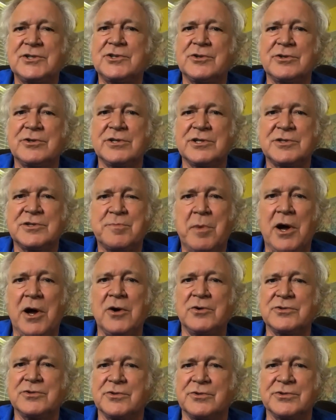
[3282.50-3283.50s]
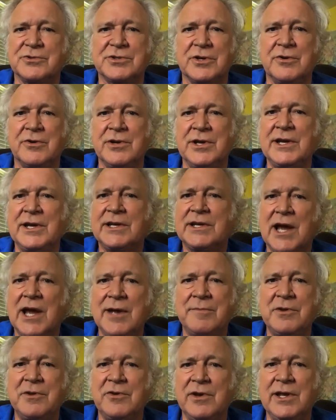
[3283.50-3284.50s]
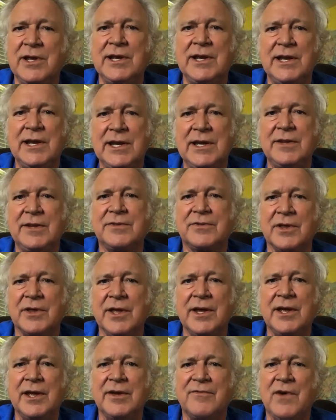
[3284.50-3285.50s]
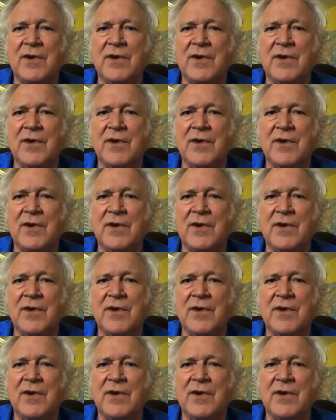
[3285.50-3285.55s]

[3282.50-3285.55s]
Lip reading: at your disposal. So anytime you need anything,